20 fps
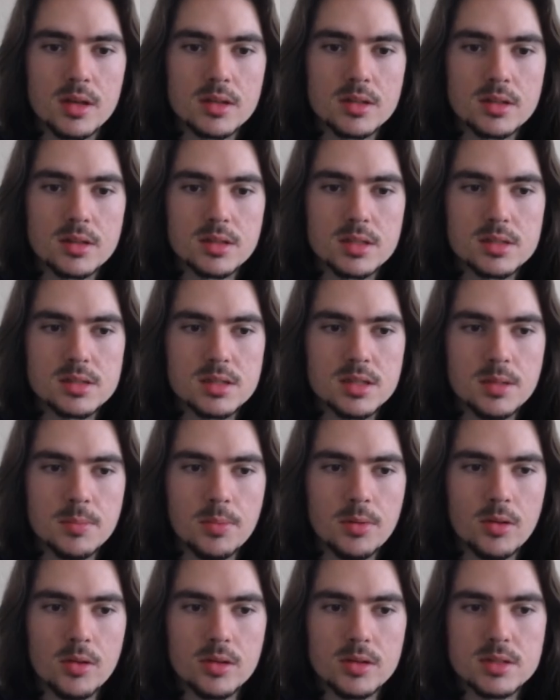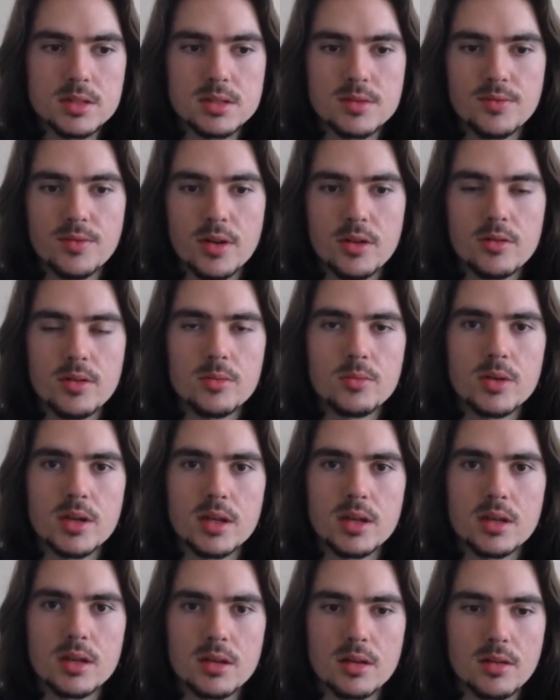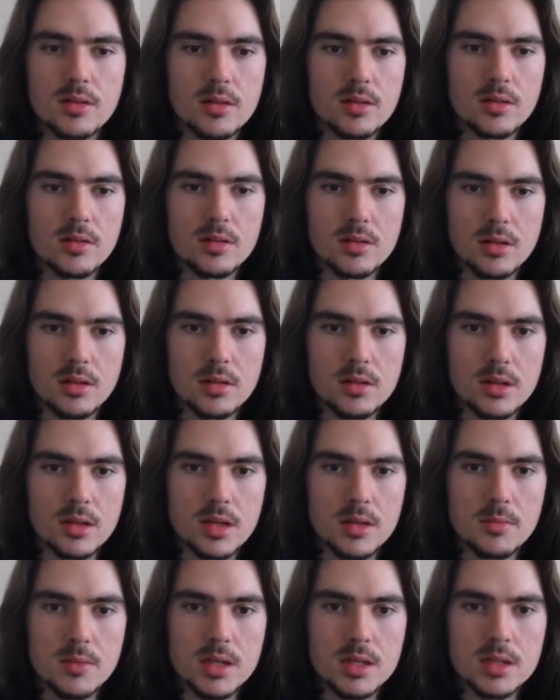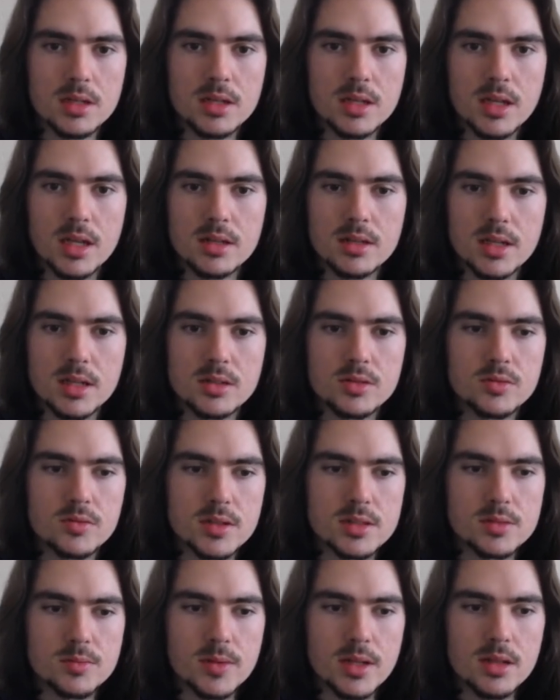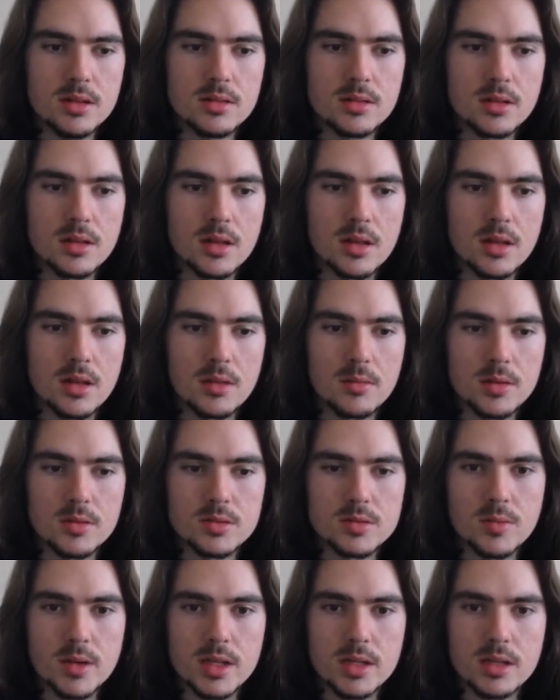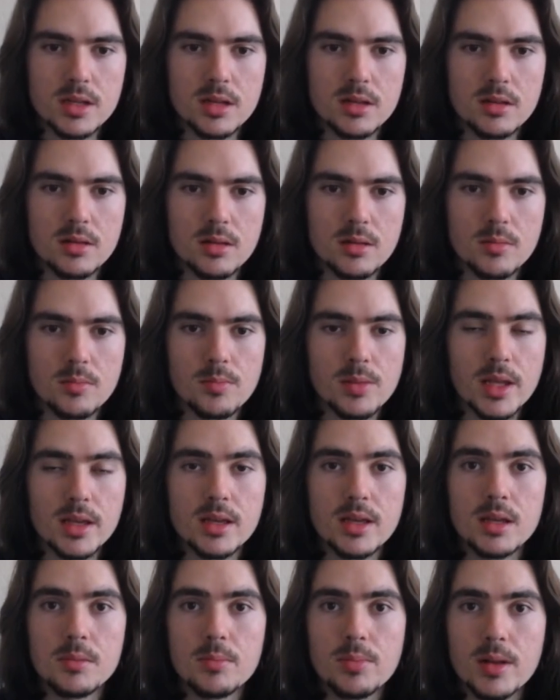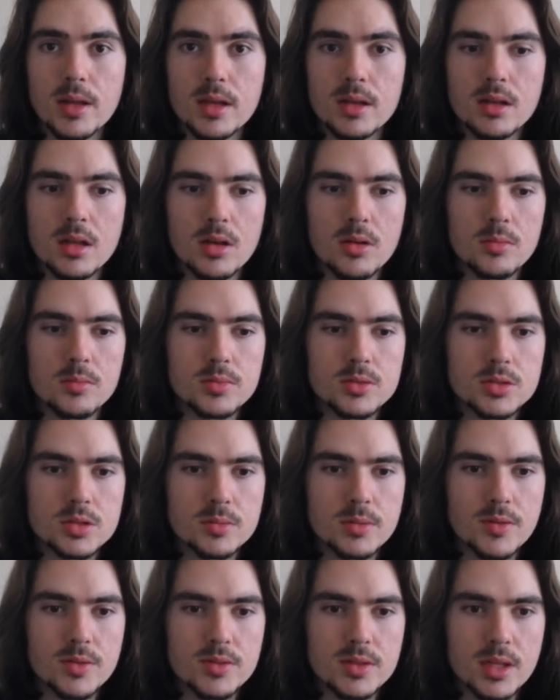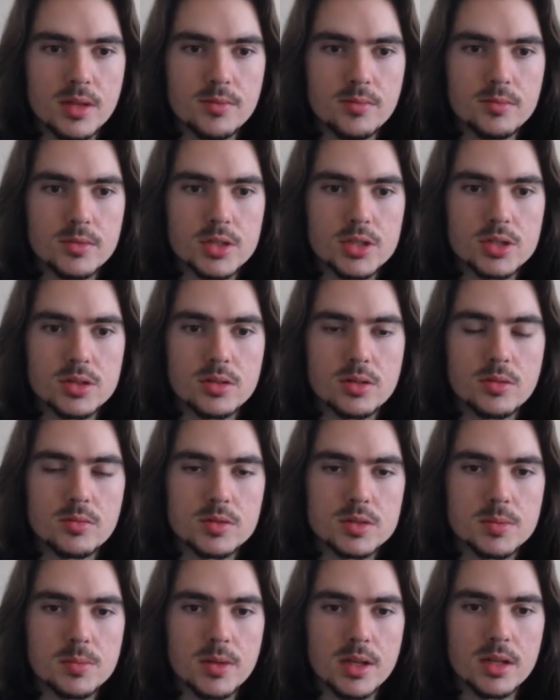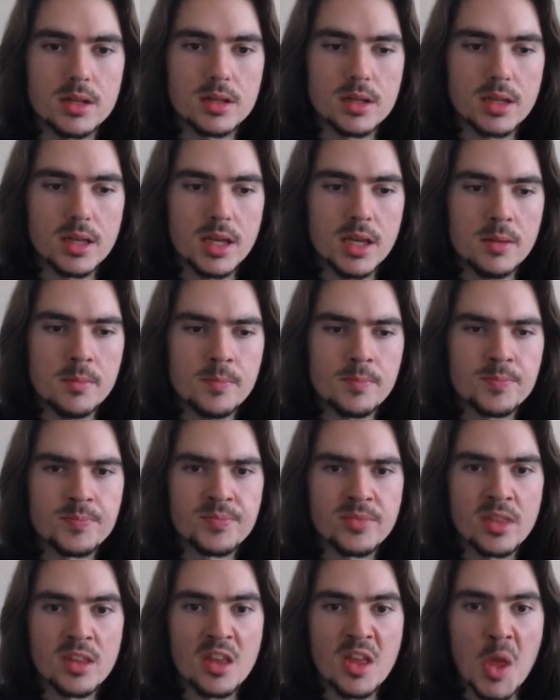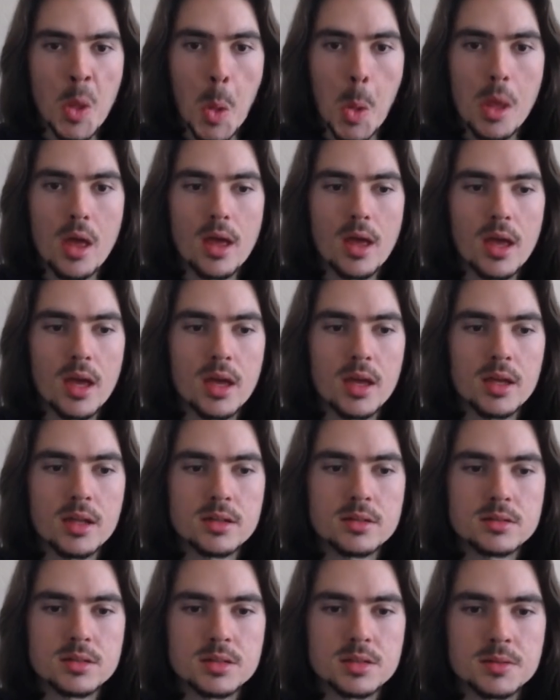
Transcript: The c pawn is very weak immediately, and a2 as well, because black can play now bishop f7, which was played in the game. And